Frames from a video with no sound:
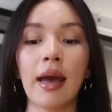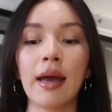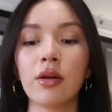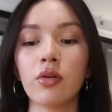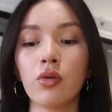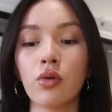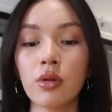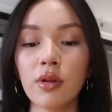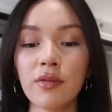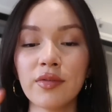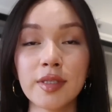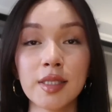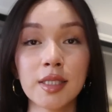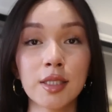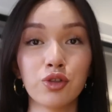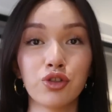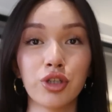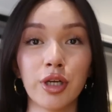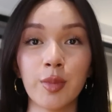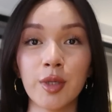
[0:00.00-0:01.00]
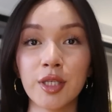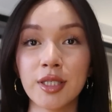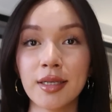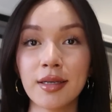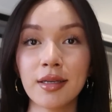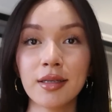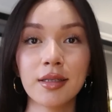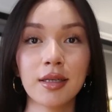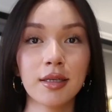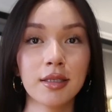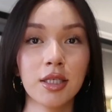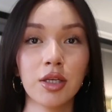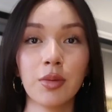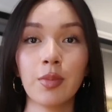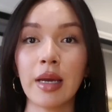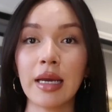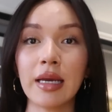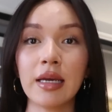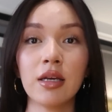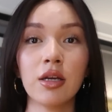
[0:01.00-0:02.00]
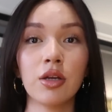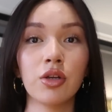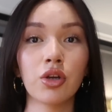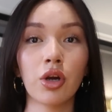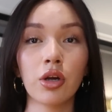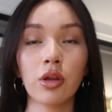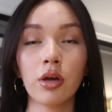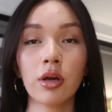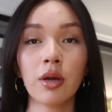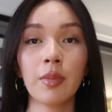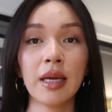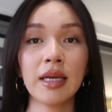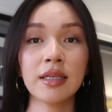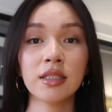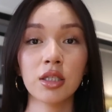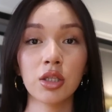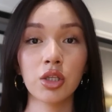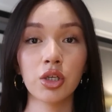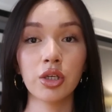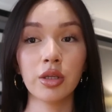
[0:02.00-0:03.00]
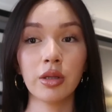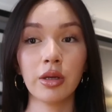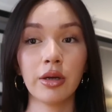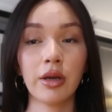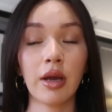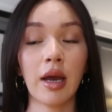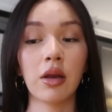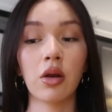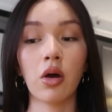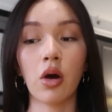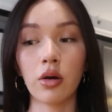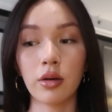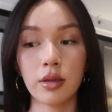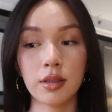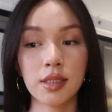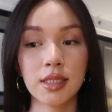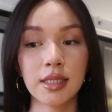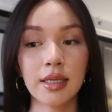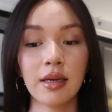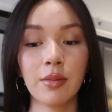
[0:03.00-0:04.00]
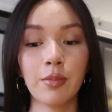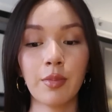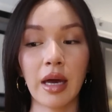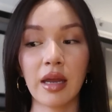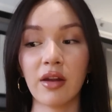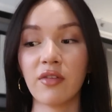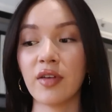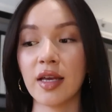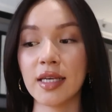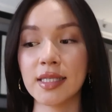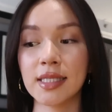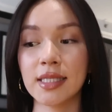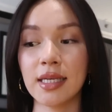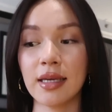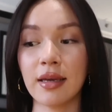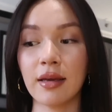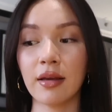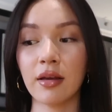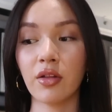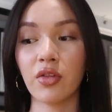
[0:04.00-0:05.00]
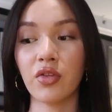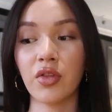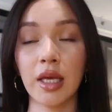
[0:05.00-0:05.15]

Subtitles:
And all of this contributed to me no longer being Delulu and honestly manifesting